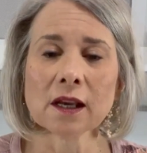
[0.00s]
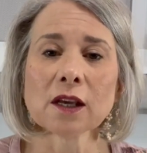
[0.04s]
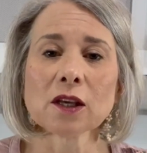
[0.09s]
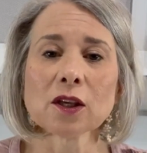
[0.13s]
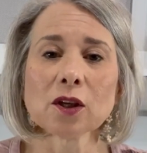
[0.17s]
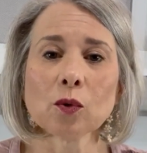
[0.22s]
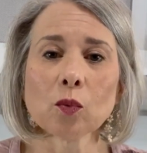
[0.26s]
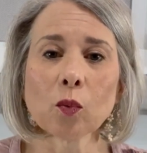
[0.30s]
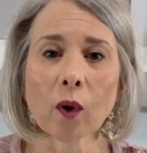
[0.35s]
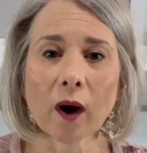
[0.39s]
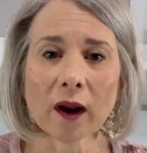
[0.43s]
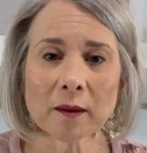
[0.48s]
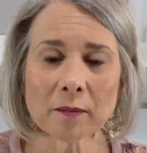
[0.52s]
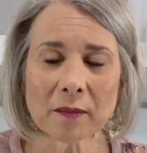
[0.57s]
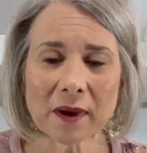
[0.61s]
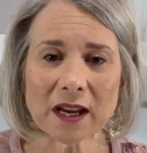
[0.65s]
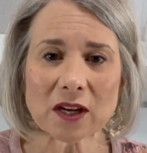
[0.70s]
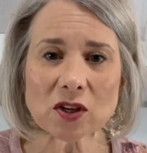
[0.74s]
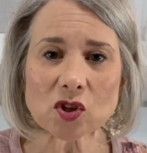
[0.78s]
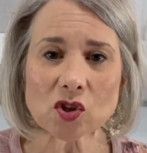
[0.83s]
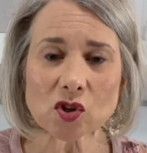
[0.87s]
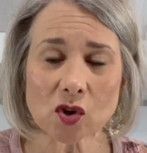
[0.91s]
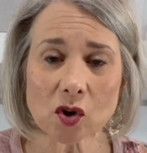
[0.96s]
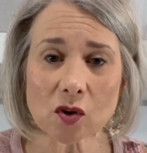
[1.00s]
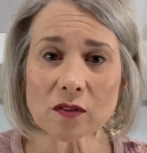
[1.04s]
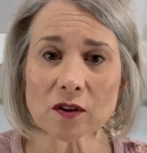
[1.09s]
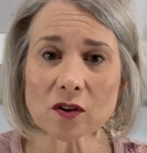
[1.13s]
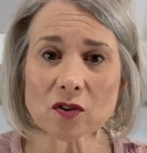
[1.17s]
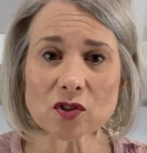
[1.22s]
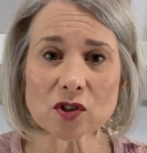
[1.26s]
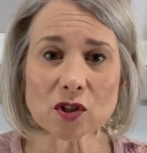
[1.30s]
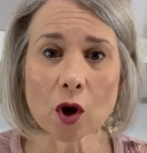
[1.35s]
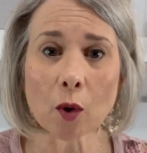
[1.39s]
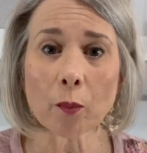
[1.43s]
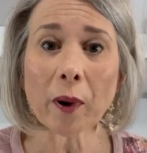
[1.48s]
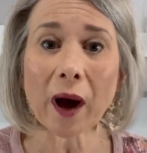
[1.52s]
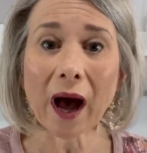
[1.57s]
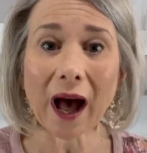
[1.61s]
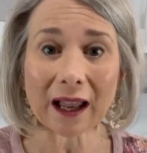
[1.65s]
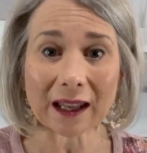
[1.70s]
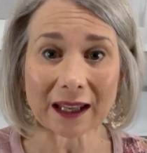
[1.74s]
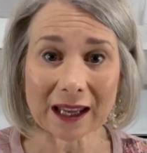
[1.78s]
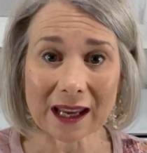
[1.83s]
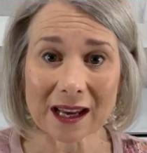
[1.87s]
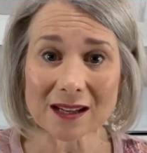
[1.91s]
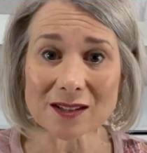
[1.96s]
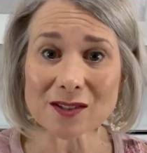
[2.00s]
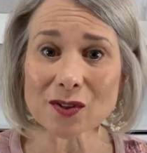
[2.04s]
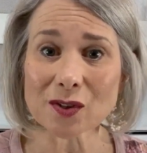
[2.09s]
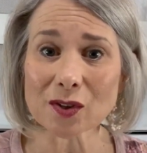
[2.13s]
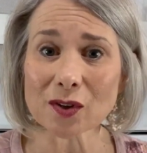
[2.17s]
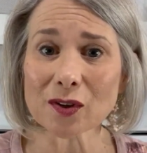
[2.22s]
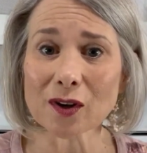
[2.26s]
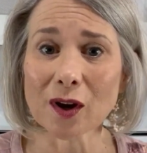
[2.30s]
you want to make sure there's no polyester,